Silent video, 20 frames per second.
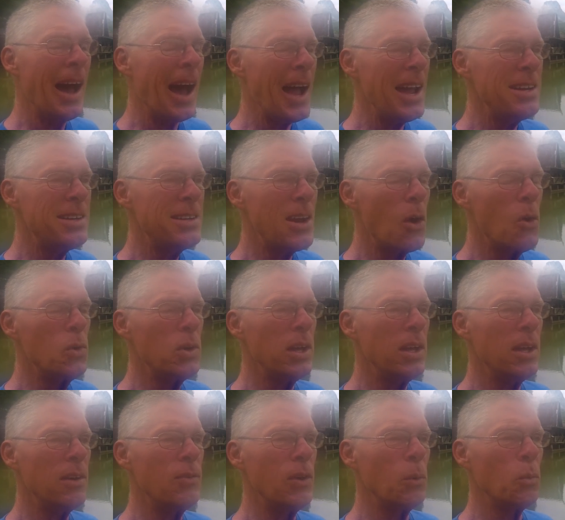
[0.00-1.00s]
I doubt
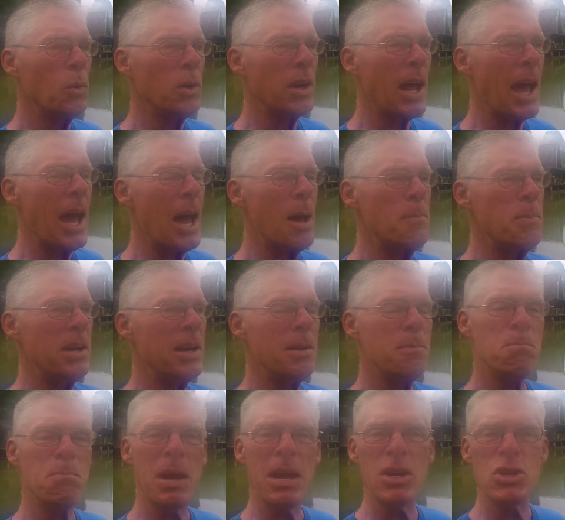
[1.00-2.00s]
if it would happen
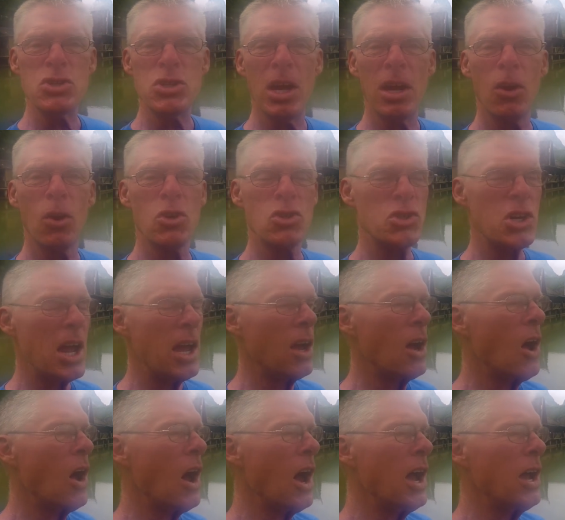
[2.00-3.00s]
in Beijing or
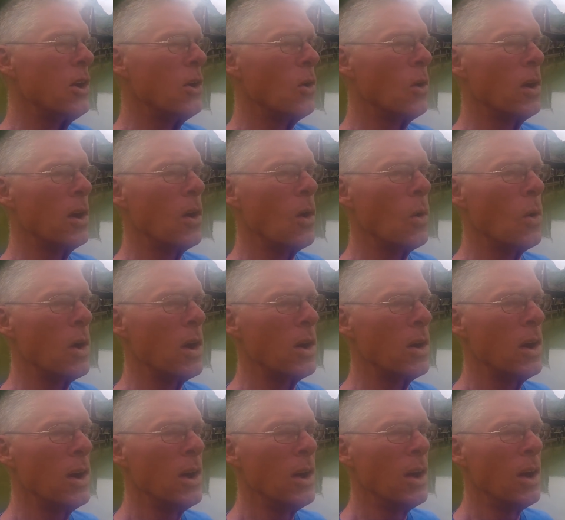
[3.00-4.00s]
Shanghai or
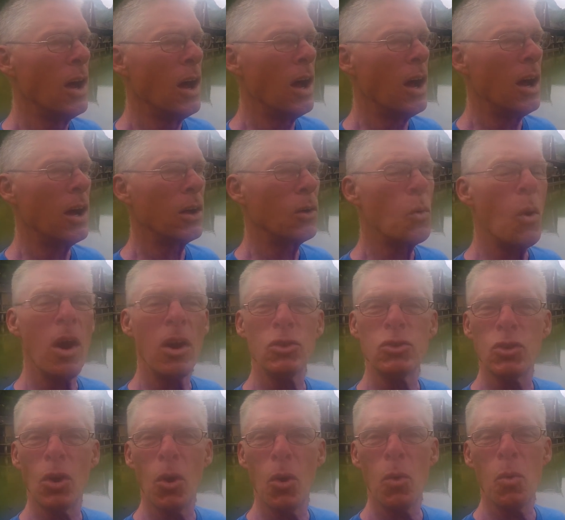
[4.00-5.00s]

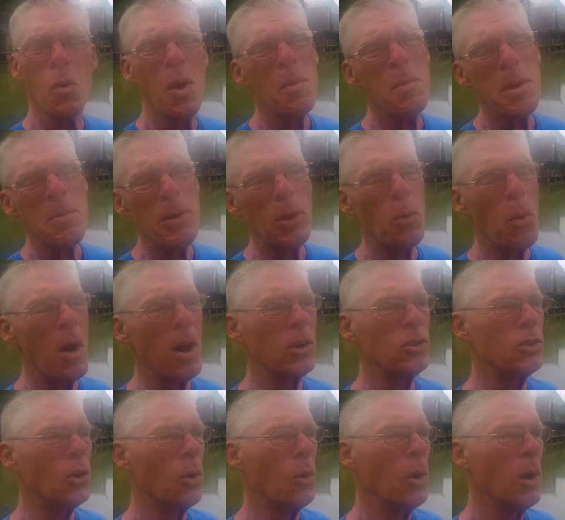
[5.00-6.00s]
Guangzhou. Well, maybe
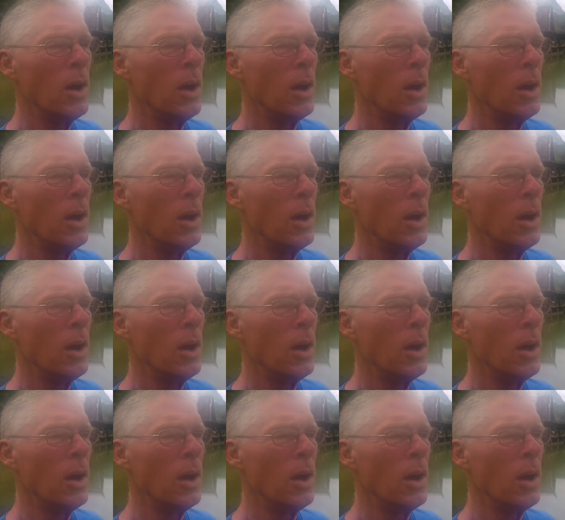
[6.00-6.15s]
Guangzhou,